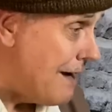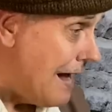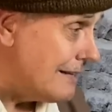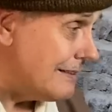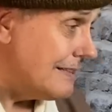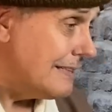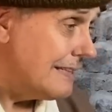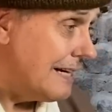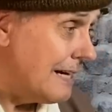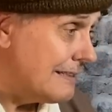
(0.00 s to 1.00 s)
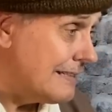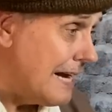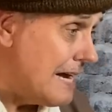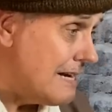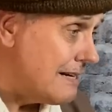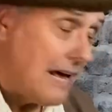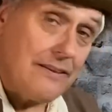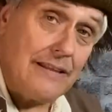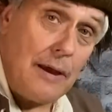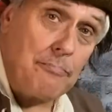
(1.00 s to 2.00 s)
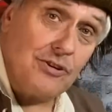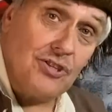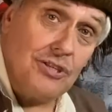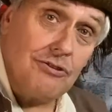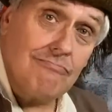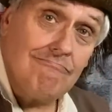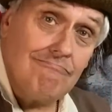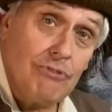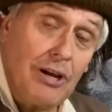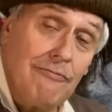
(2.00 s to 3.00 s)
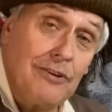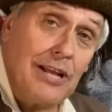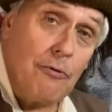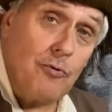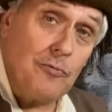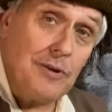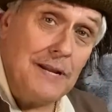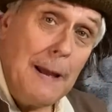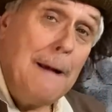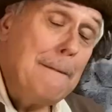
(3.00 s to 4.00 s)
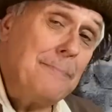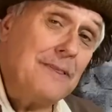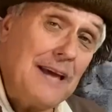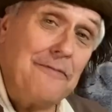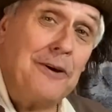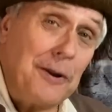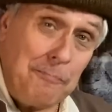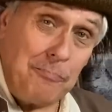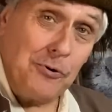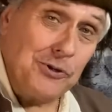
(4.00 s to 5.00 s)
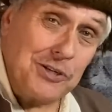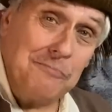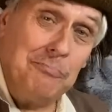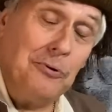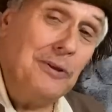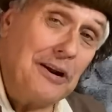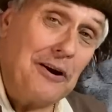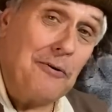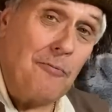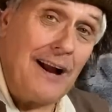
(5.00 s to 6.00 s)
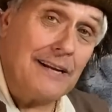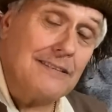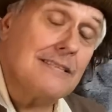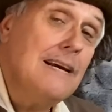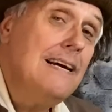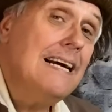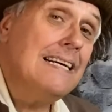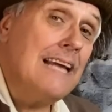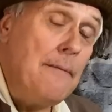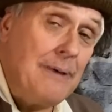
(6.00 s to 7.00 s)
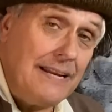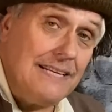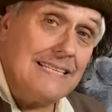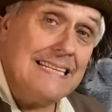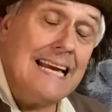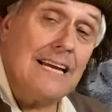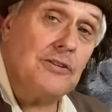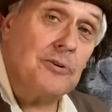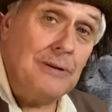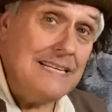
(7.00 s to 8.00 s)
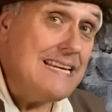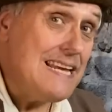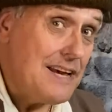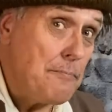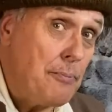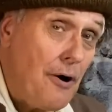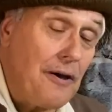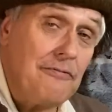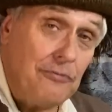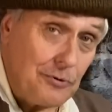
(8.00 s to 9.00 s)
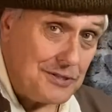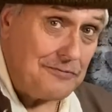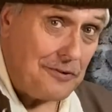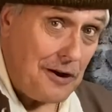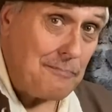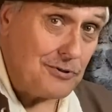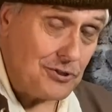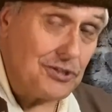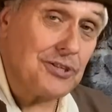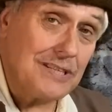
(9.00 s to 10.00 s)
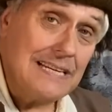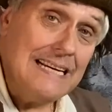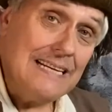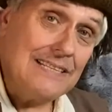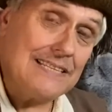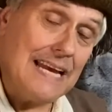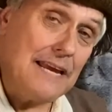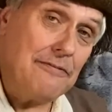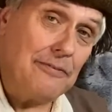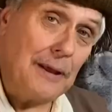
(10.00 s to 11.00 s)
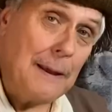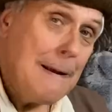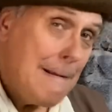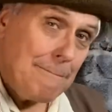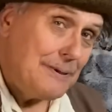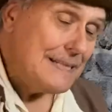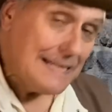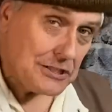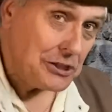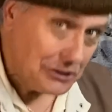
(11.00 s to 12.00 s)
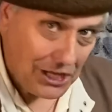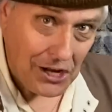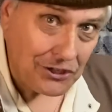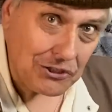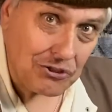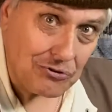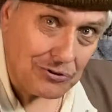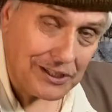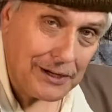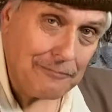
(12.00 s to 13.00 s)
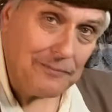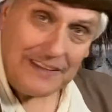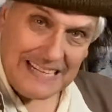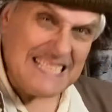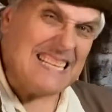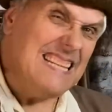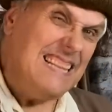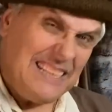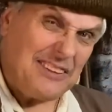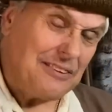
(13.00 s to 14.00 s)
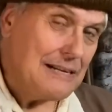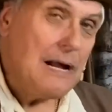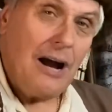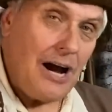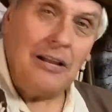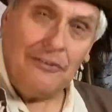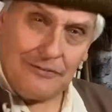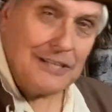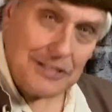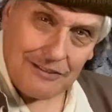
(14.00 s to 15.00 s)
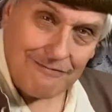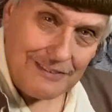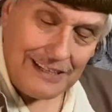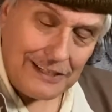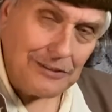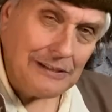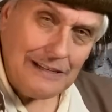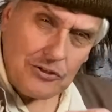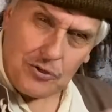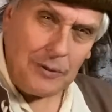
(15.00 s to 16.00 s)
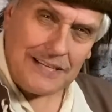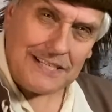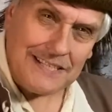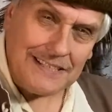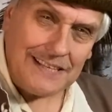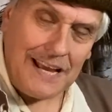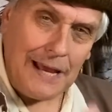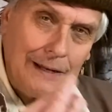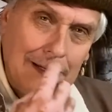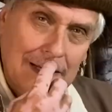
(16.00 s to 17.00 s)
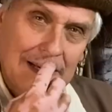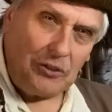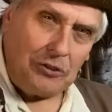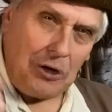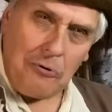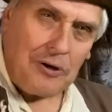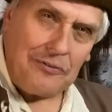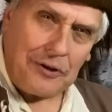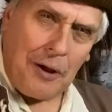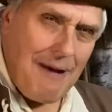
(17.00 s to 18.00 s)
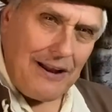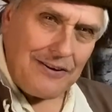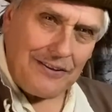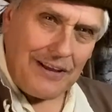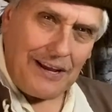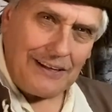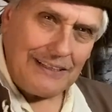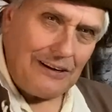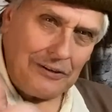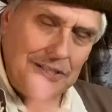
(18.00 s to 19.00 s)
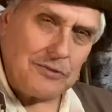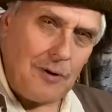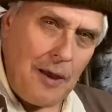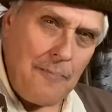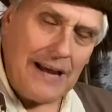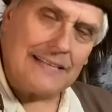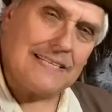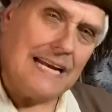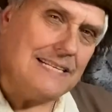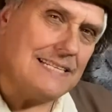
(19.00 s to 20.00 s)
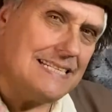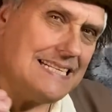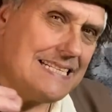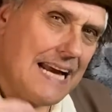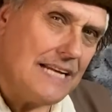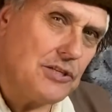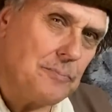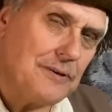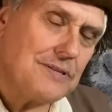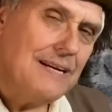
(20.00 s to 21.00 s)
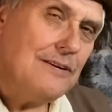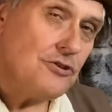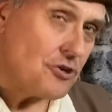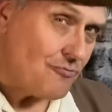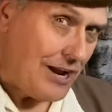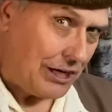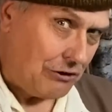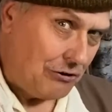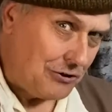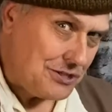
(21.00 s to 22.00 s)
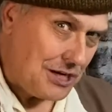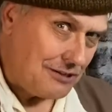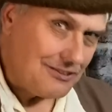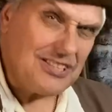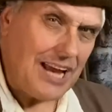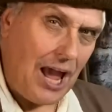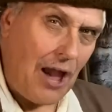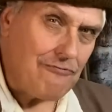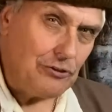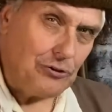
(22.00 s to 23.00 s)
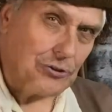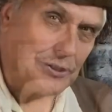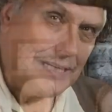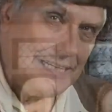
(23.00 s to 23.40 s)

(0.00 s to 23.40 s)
band? They gather their prisoners, look after their wounded, but they've got to push and pull their own wagons. And they manage to get to a nearby fortified position safely. But that's not the end of the story. There's a little, I love this, a little twist at the end. Coke, the commander there, on his way back, sends a detachment to reconnoitre, to have a look